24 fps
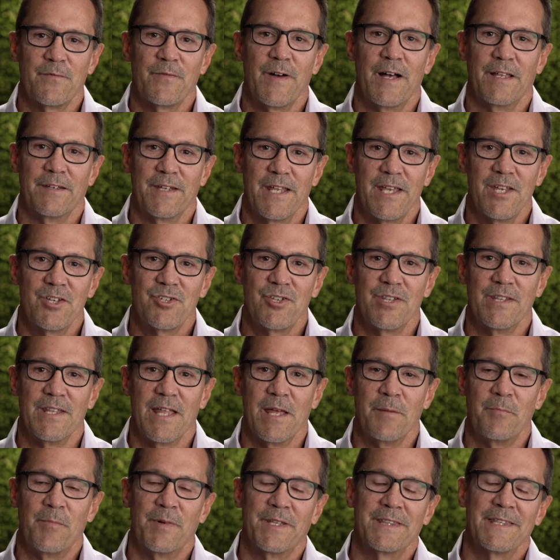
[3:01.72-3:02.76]
the foundation
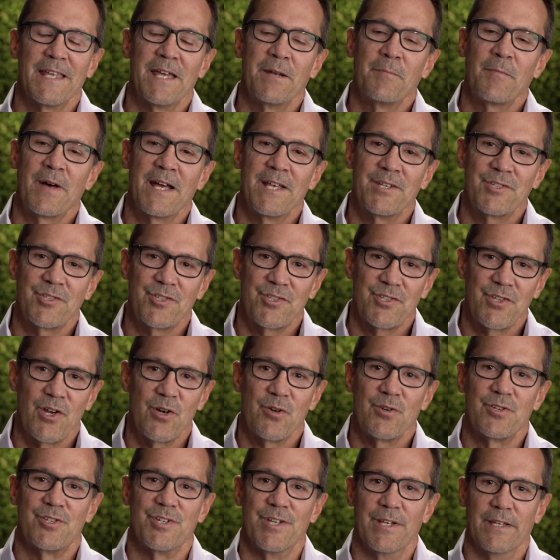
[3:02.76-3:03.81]
then. But then my
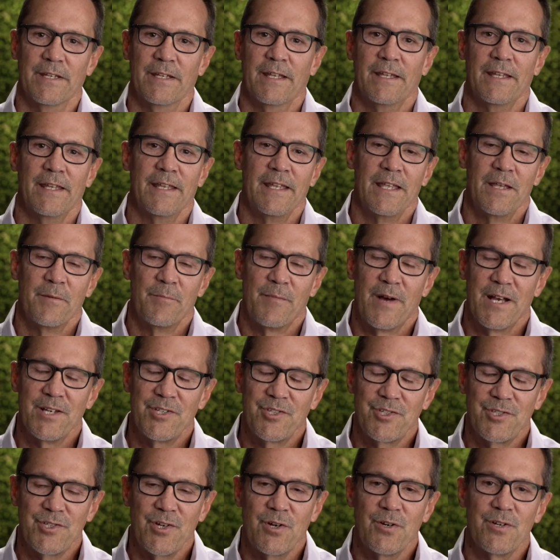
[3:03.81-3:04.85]
surgeon
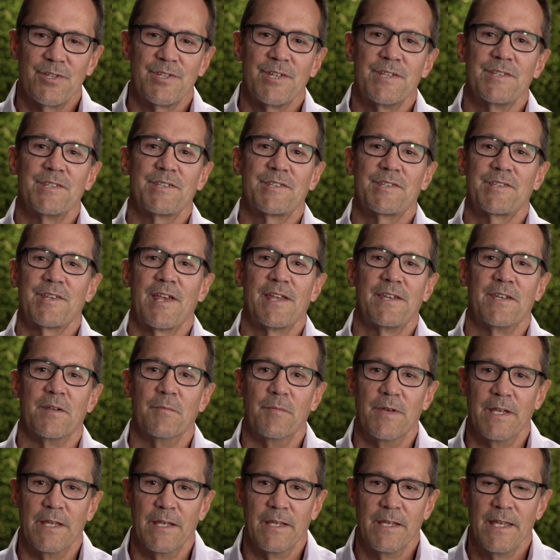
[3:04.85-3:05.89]
said to
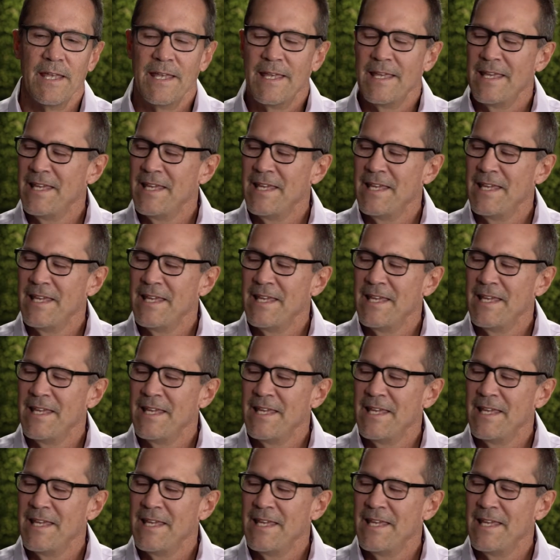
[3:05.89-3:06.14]
me,